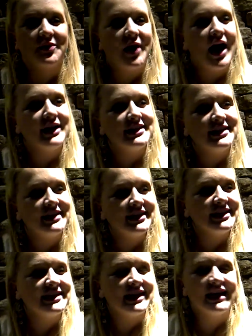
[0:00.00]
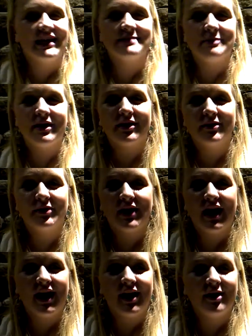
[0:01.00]
Gracias y espero
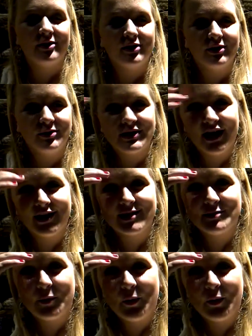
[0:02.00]
que ustedes